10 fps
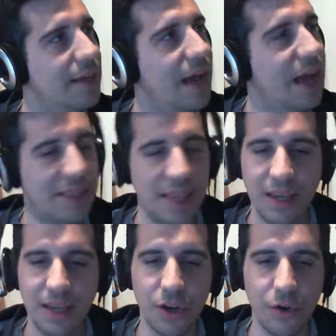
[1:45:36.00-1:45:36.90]
I
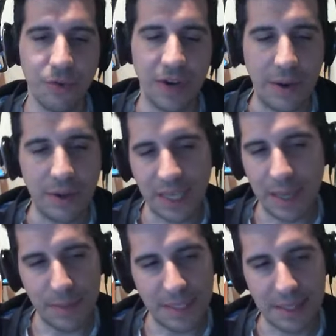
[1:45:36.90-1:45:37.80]
think, you know, for now I'll
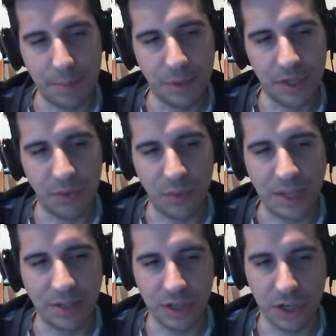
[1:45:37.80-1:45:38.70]
keep it simple and
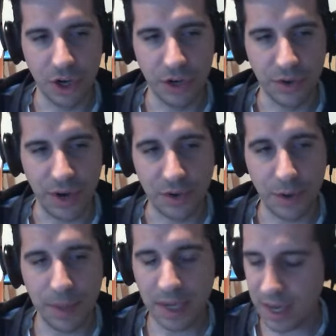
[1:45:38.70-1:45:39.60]
write to the current directory
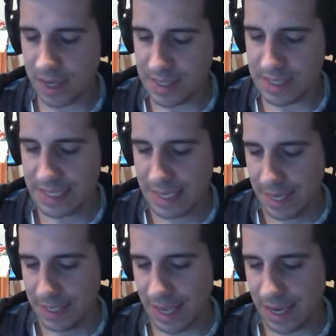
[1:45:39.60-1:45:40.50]
because,
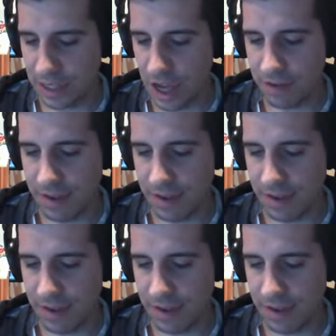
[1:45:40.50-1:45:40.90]
like a lot of